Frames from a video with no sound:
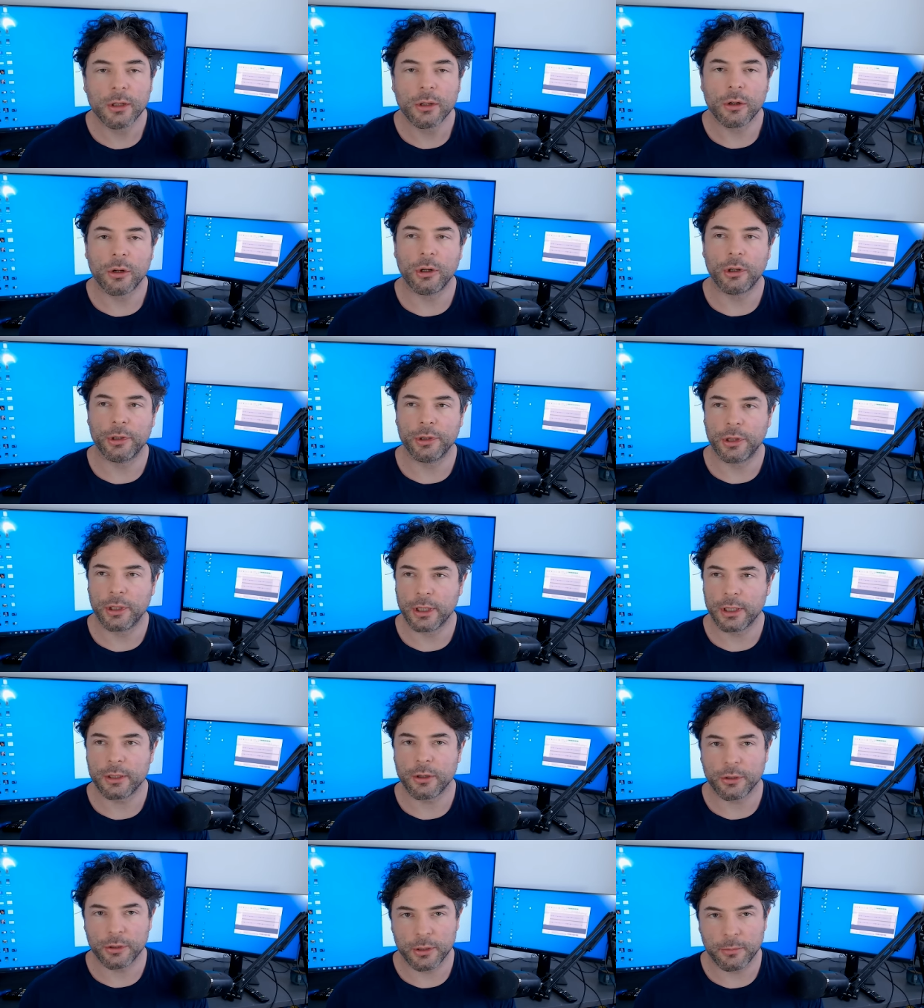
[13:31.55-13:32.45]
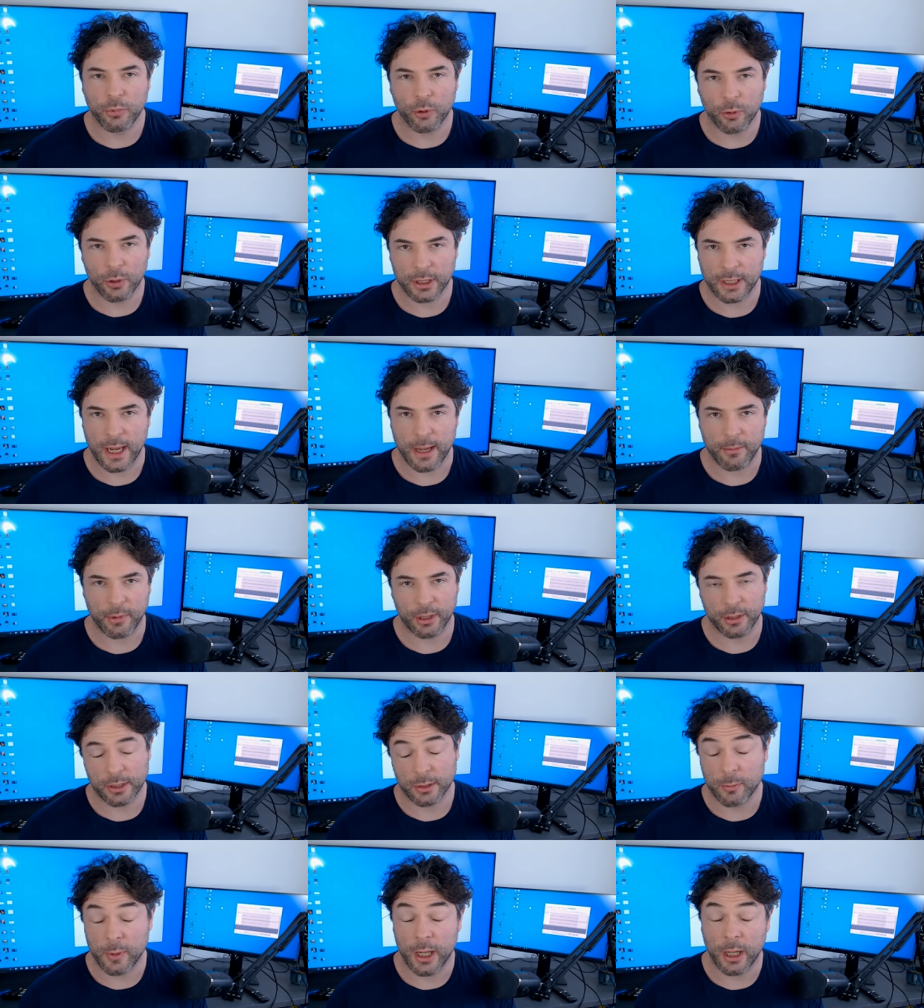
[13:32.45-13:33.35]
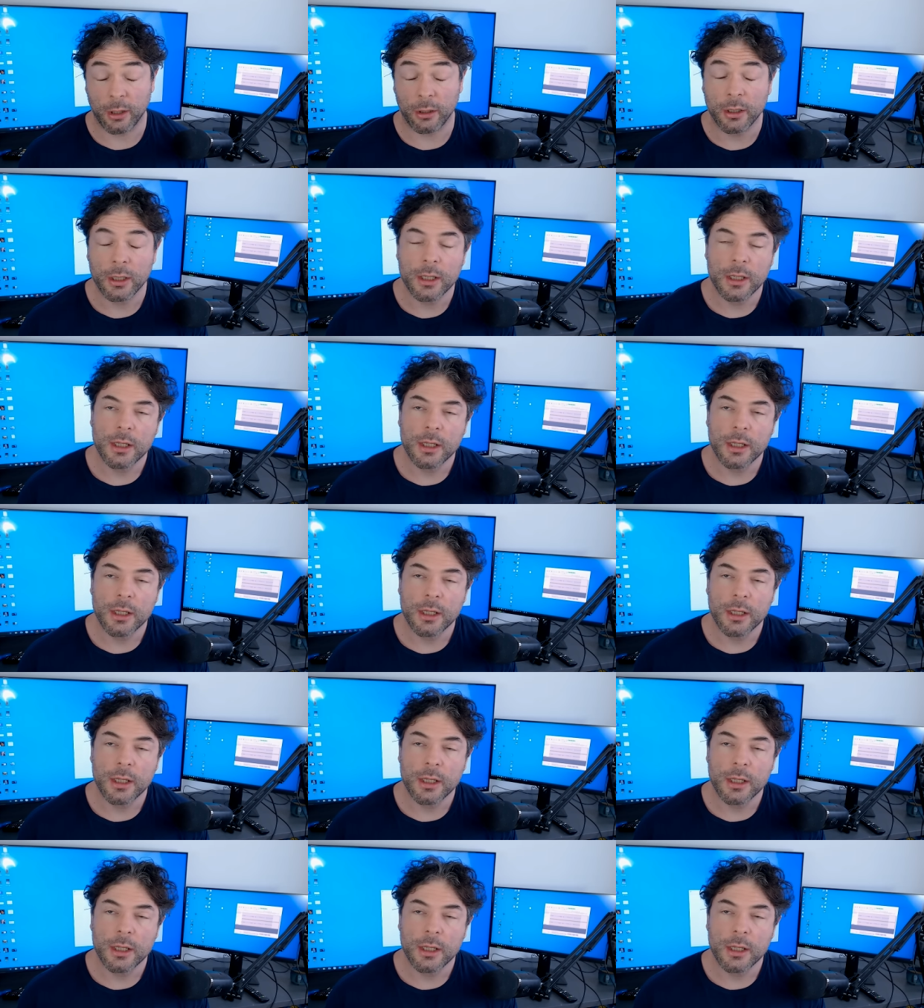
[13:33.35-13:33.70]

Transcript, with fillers: on the on the poor camel as well.